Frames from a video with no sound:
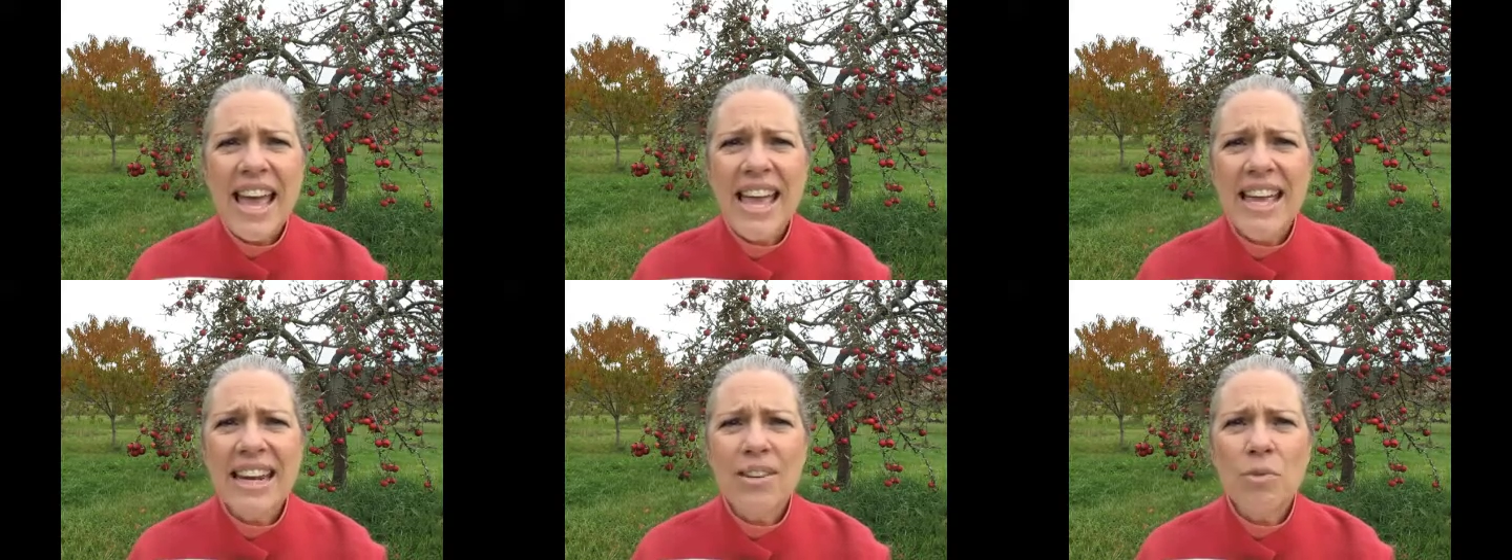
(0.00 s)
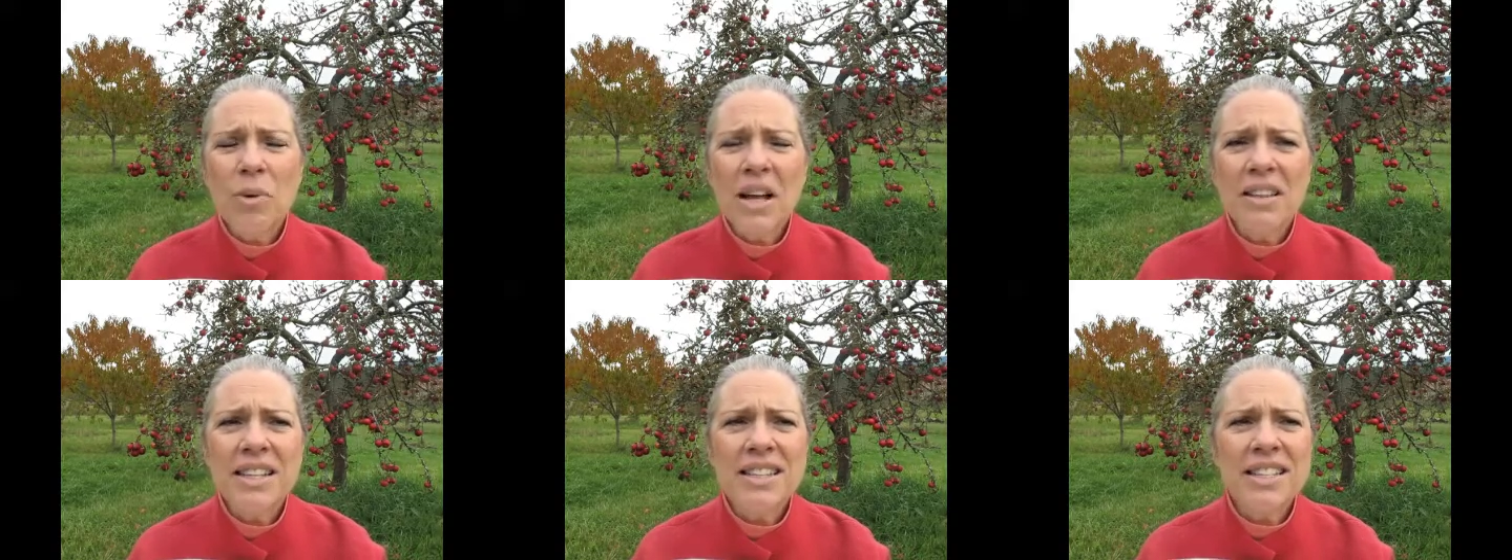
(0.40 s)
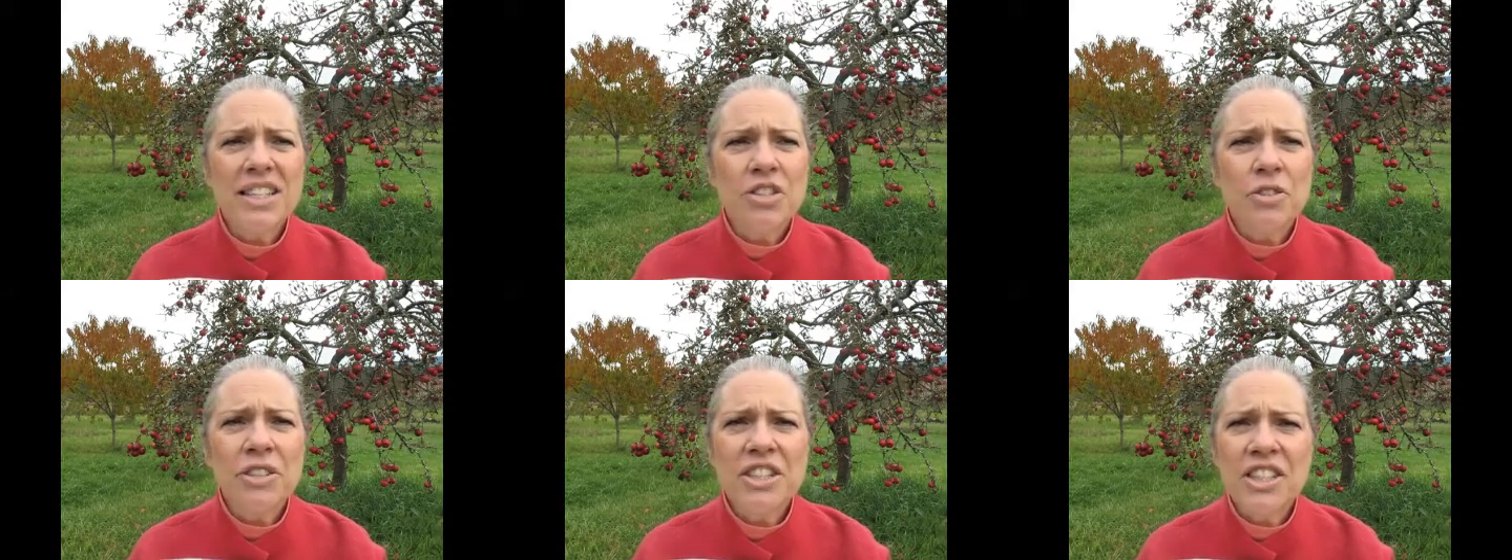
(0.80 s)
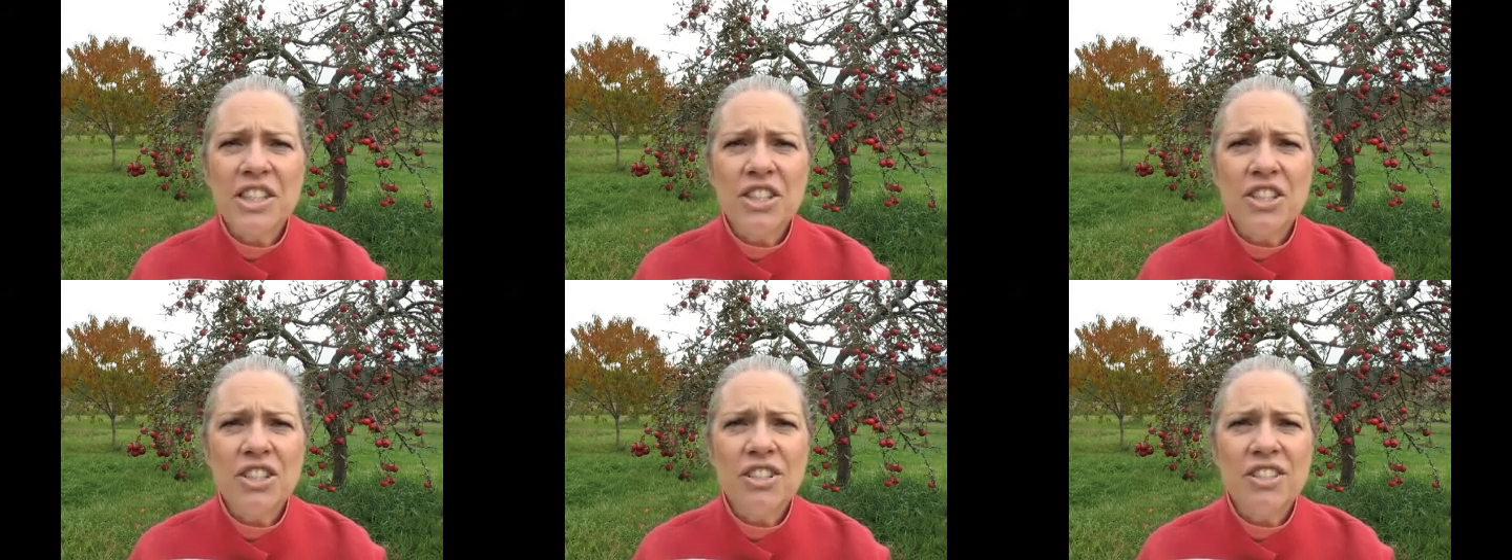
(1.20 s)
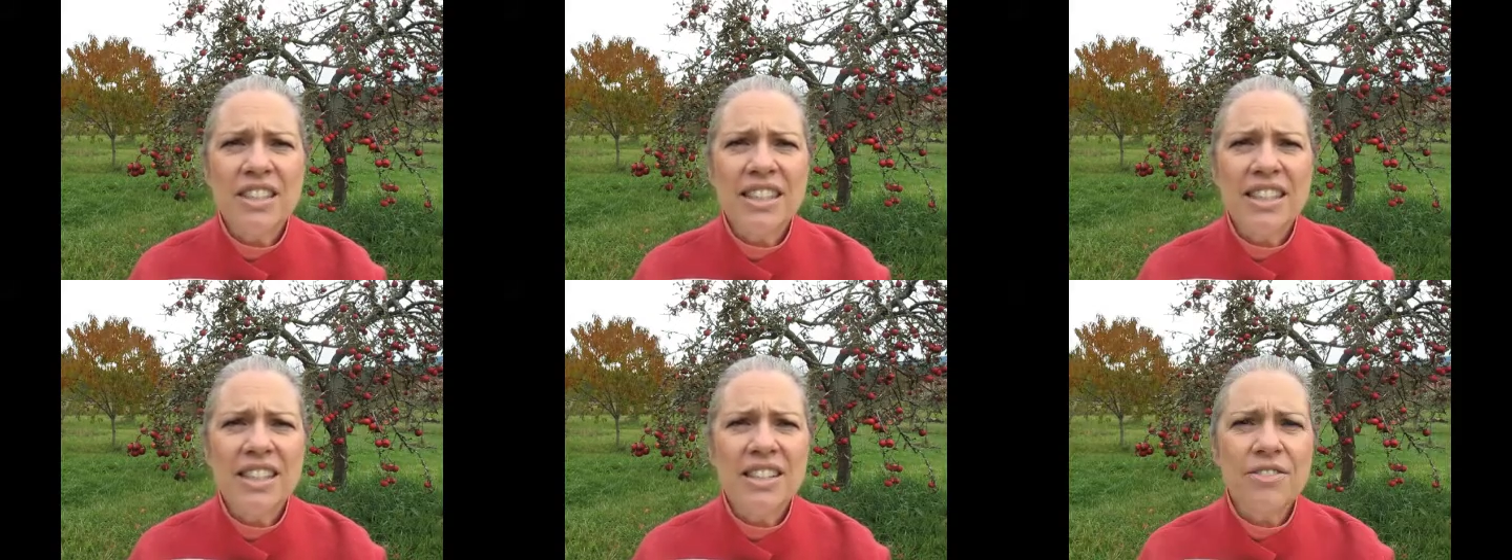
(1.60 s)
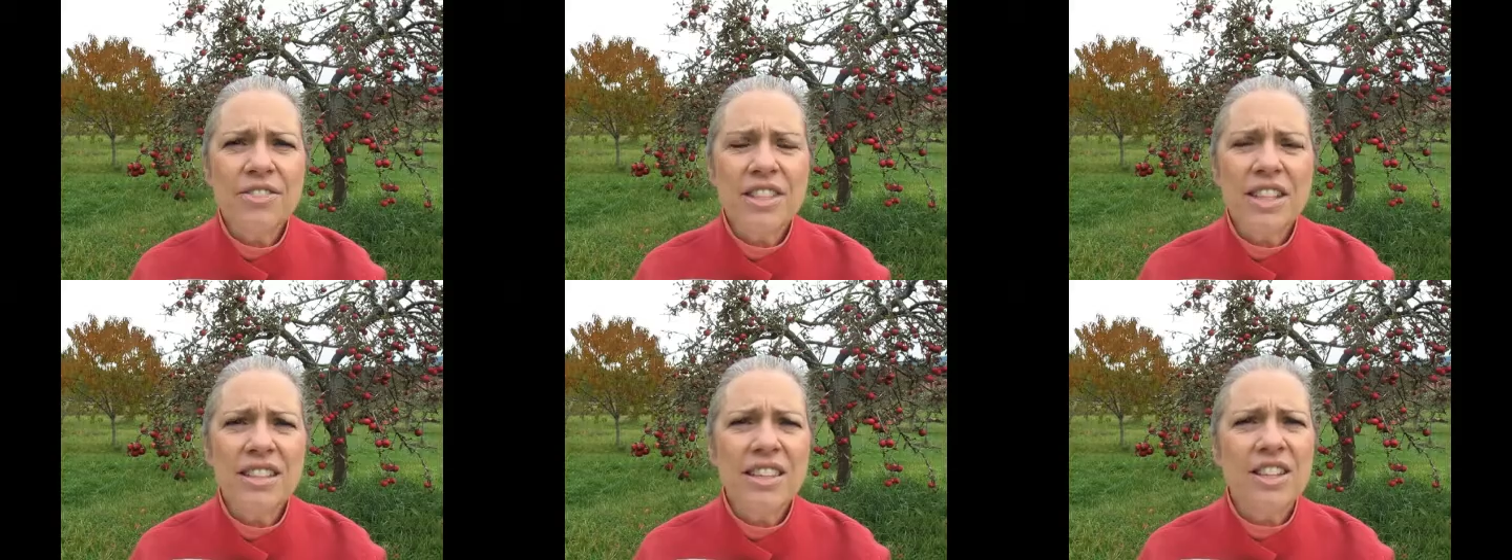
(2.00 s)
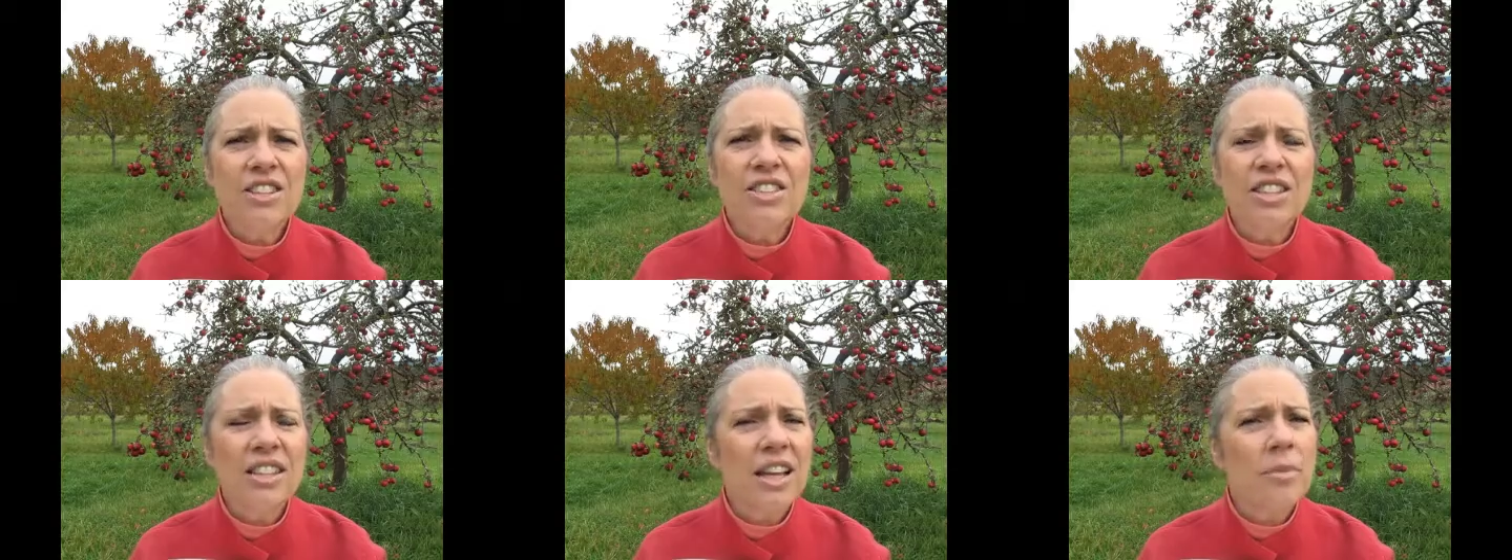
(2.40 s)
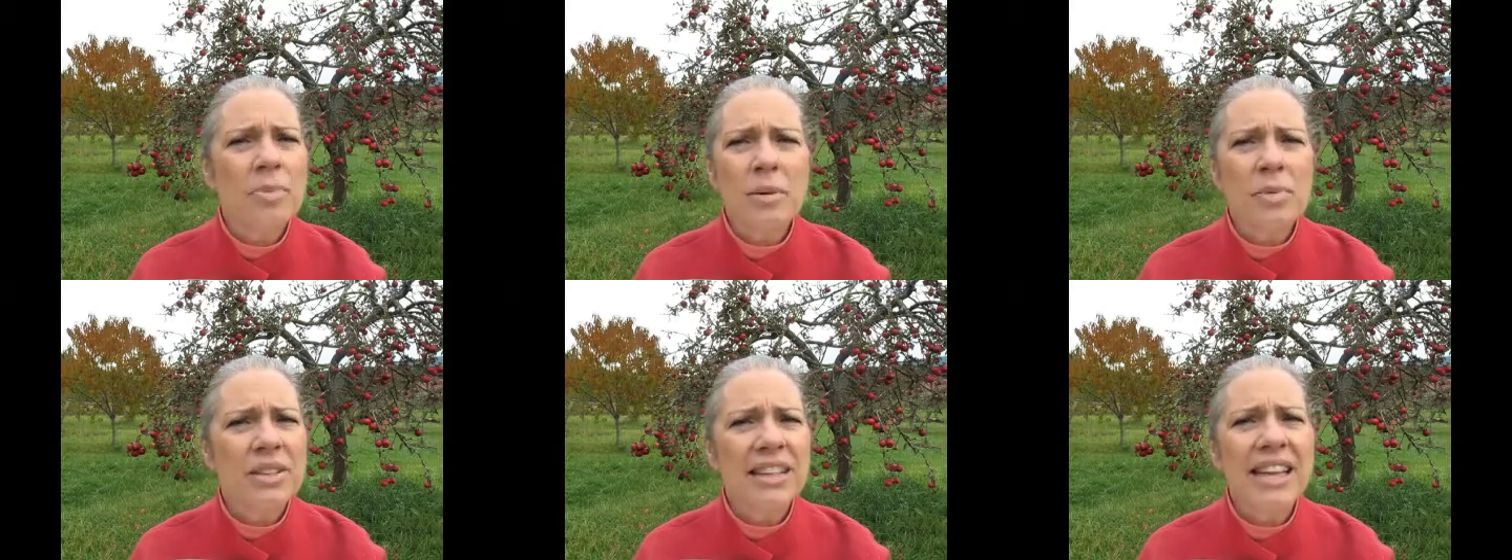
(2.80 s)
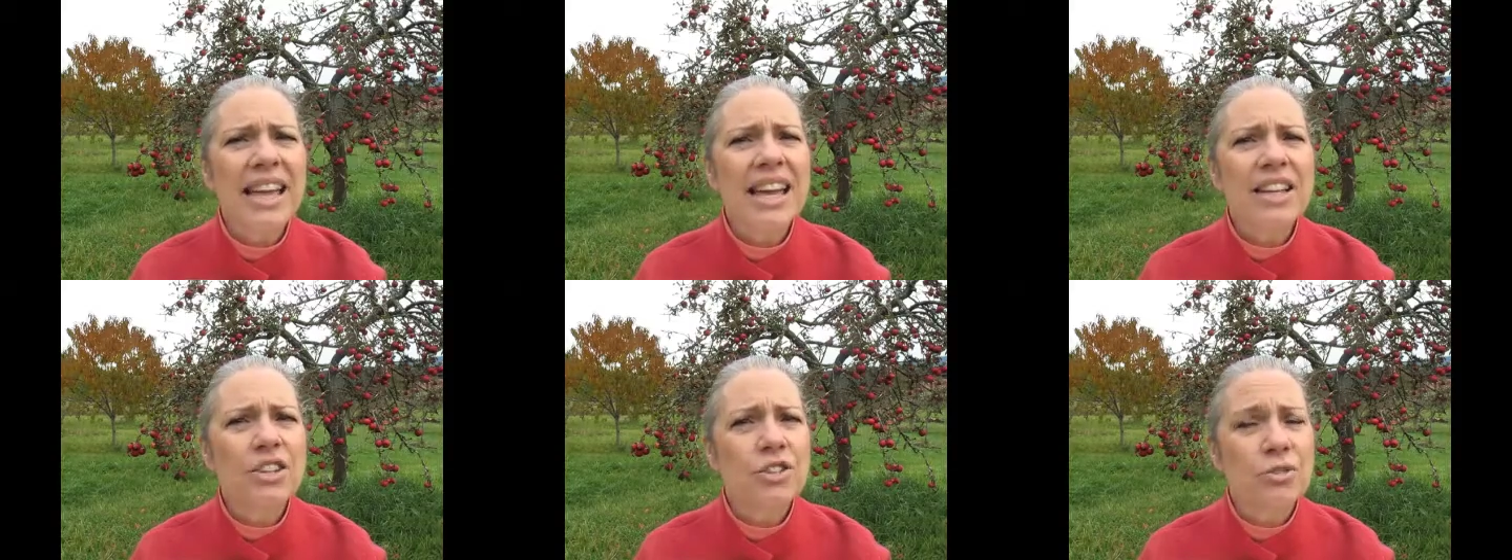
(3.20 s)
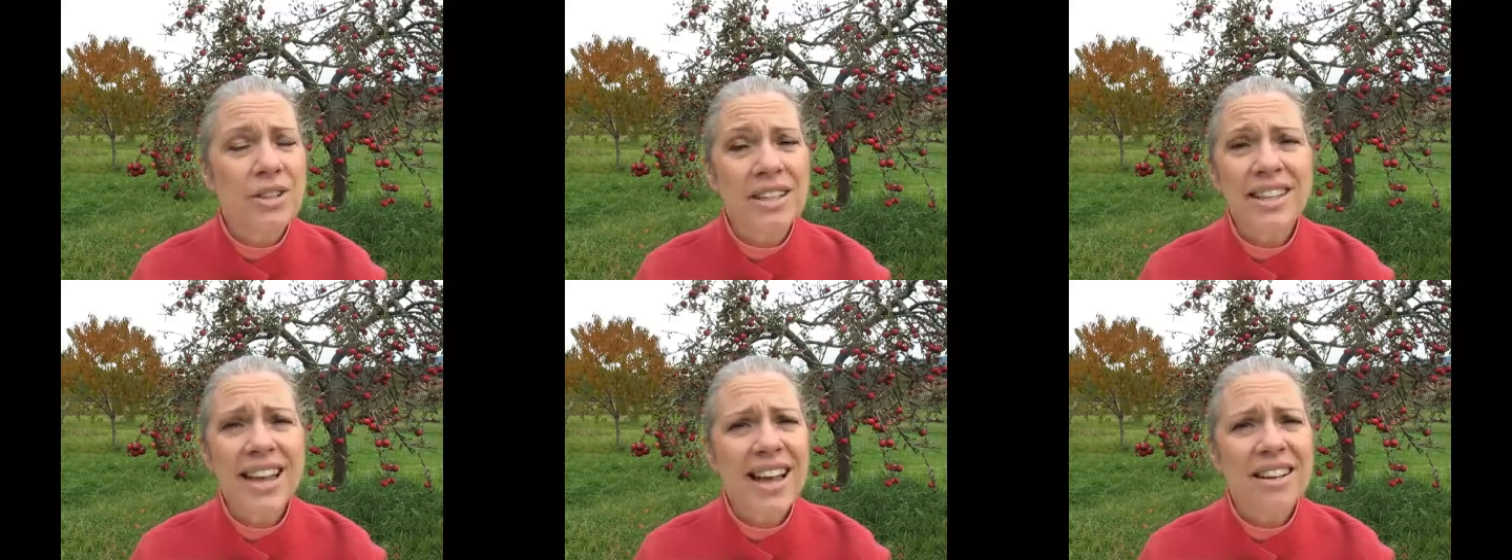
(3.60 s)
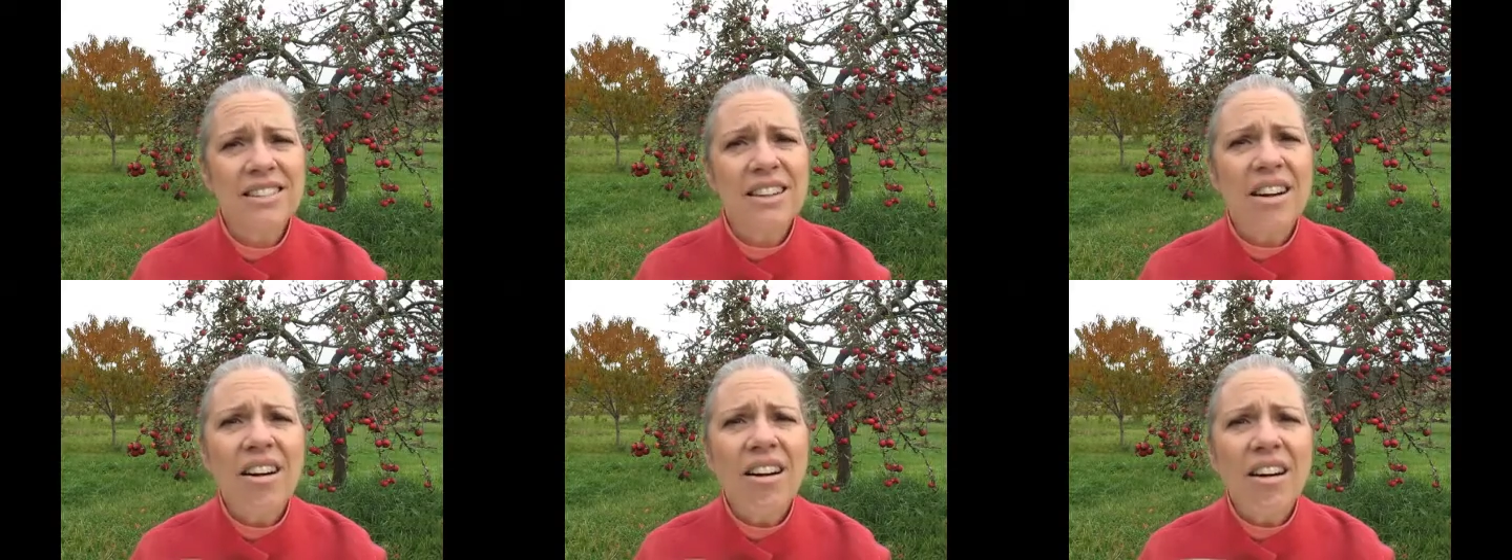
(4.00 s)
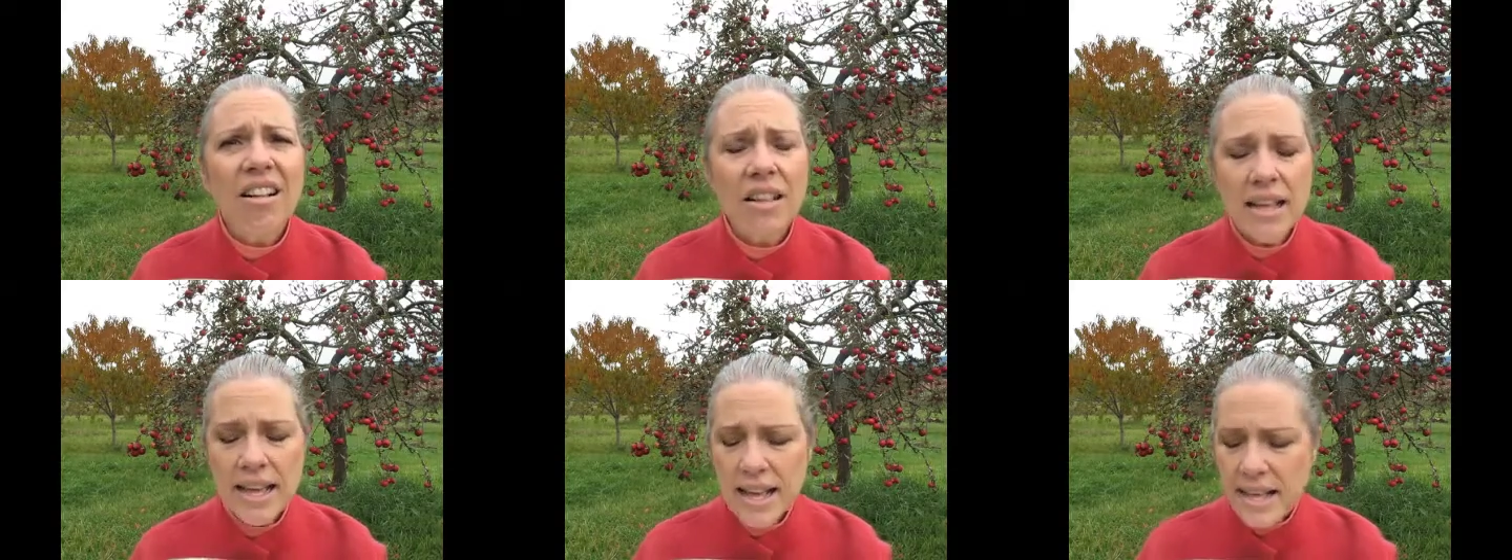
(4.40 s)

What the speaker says: And while that's a traditional gift, there's a lot of people that can't drink alcohol.